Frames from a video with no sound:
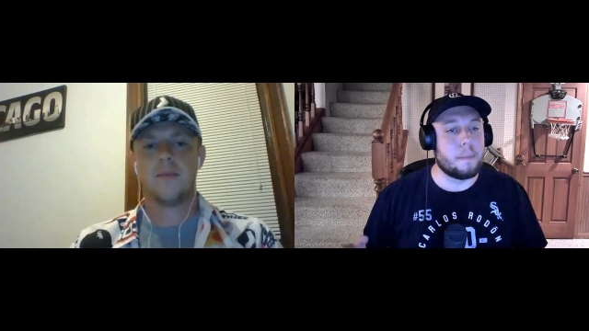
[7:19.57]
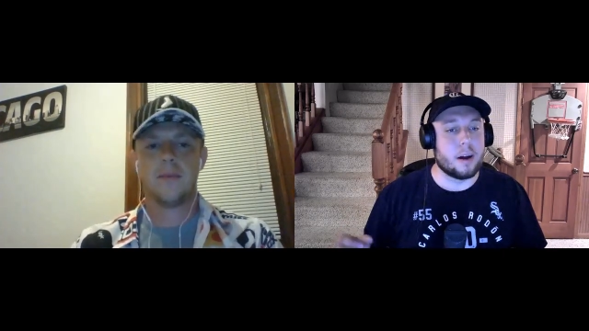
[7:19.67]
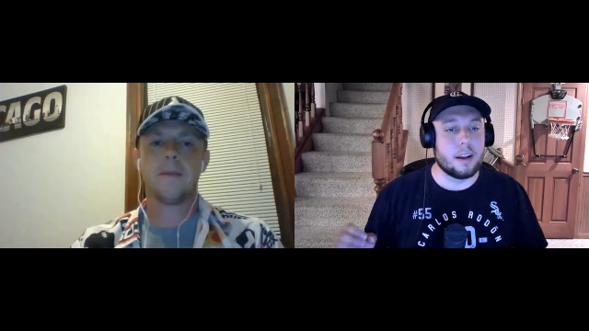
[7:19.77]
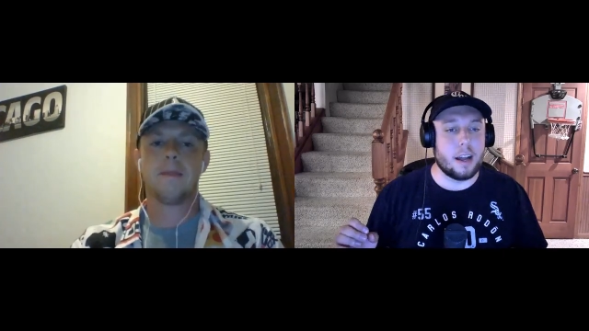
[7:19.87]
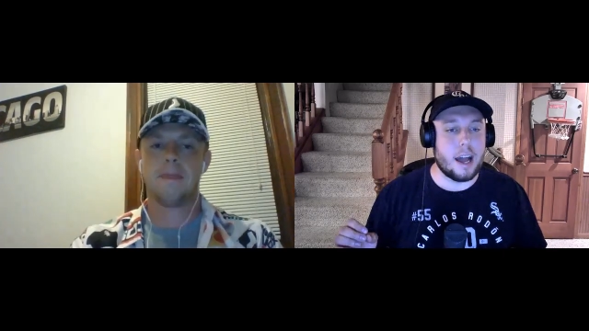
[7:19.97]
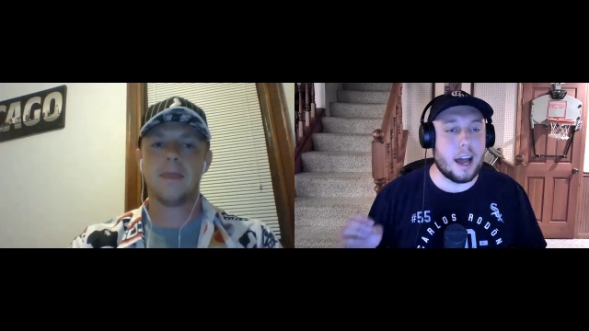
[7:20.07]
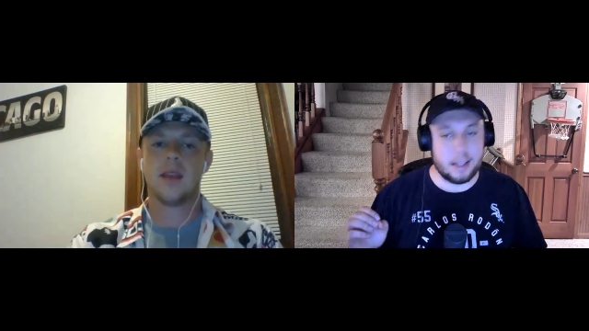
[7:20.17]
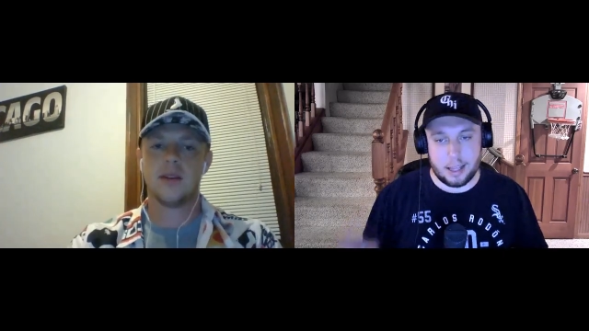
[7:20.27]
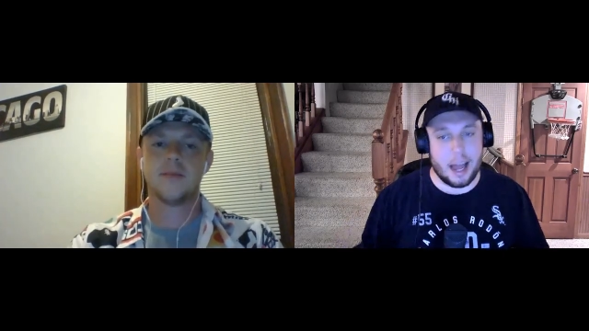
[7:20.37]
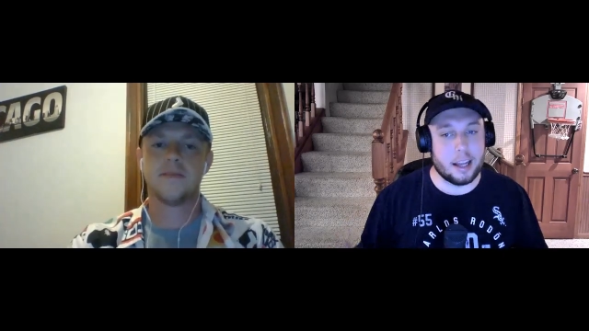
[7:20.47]
Speaker 1: But
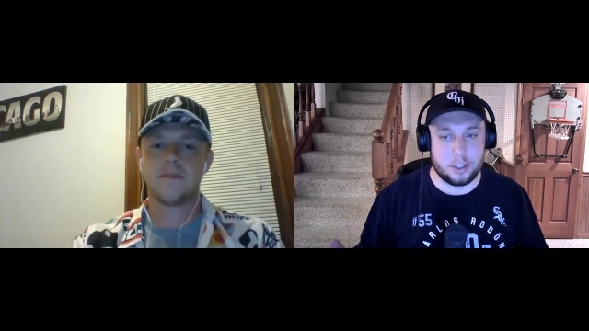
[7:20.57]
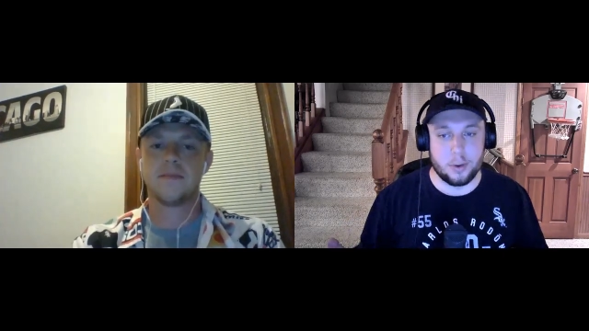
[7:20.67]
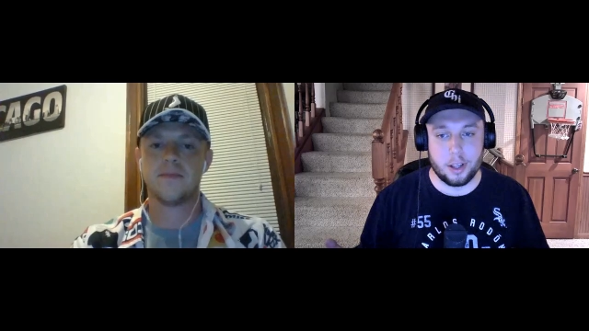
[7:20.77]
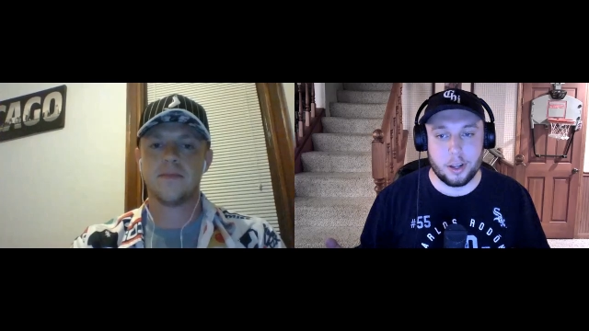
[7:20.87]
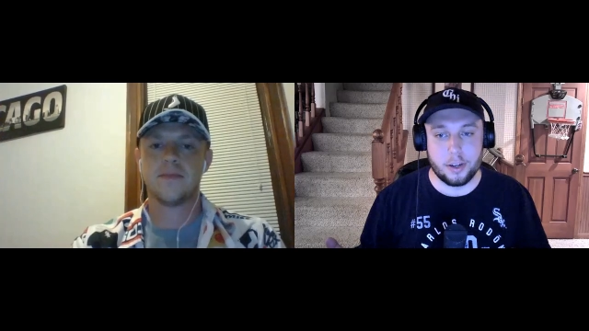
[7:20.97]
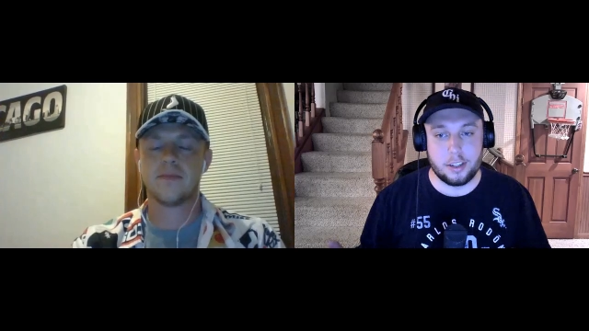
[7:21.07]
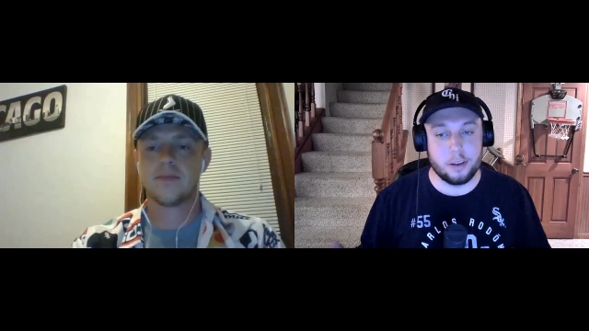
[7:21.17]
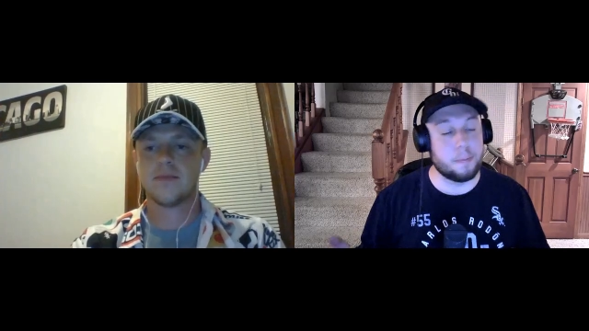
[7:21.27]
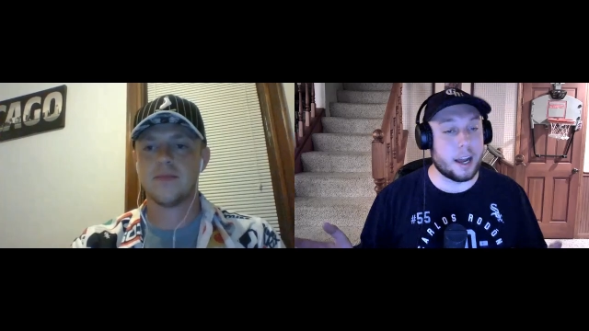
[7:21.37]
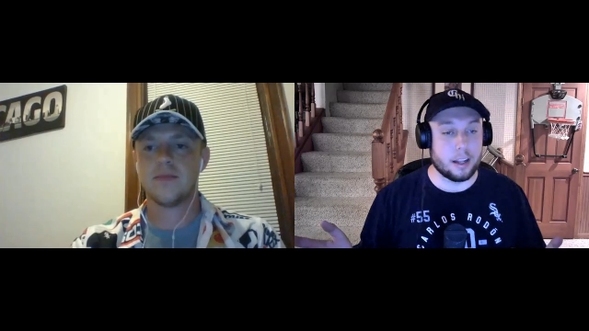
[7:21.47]
as you alluded
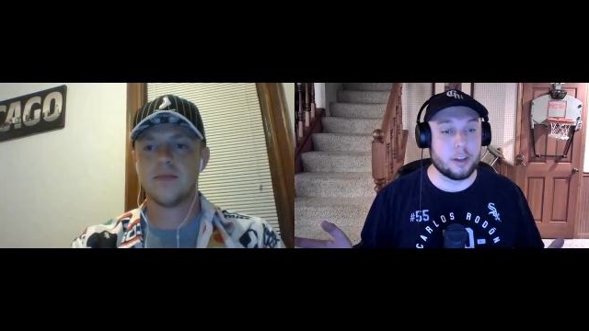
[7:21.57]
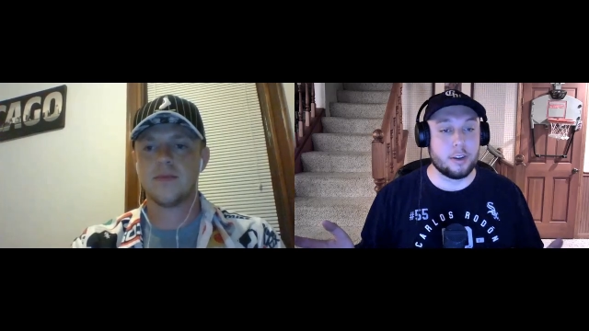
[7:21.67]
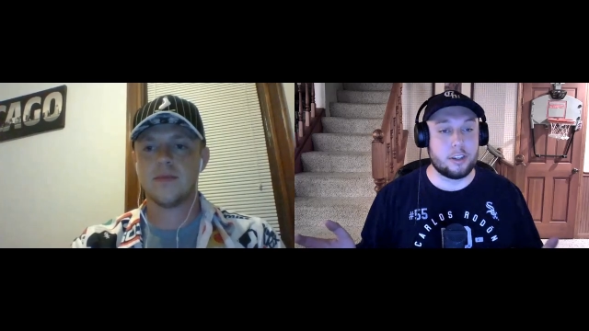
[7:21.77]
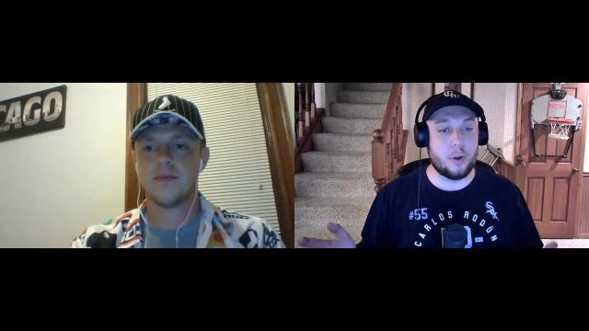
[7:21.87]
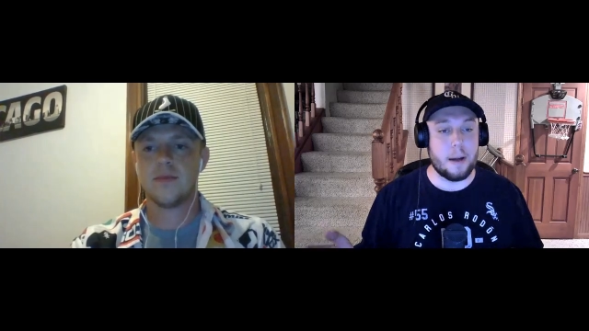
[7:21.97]
to, by alluded to,